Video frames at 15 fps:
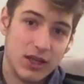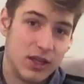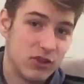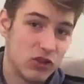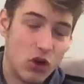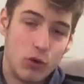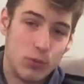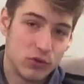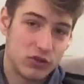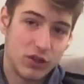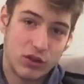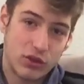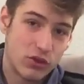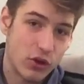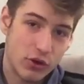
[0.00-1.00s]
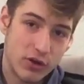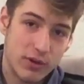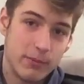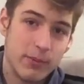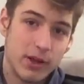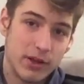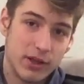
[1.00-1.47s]
He's almost at
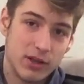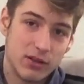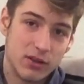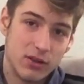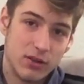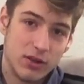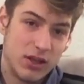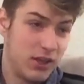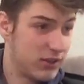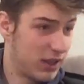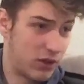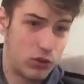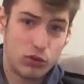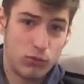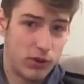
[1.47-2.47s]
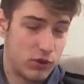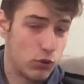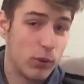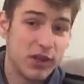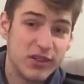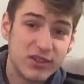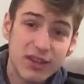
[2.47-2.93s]
30 million. He's like, what,
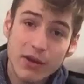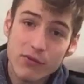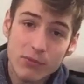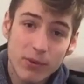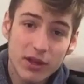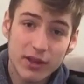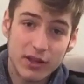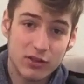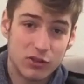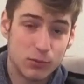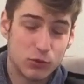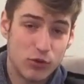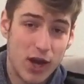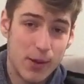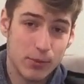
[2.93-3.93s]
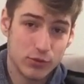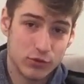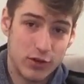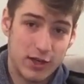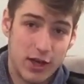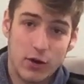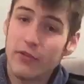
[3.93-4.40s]
27 million subscribers
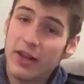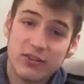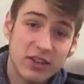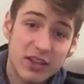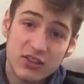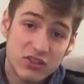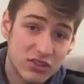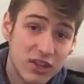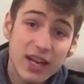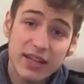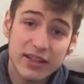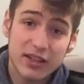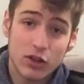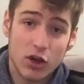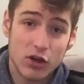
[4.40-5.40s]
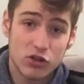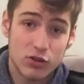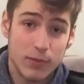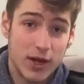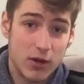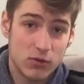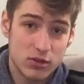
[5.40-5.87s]
right now. That's an insanely large
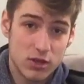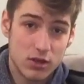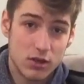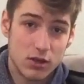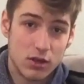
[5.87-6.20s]
amount.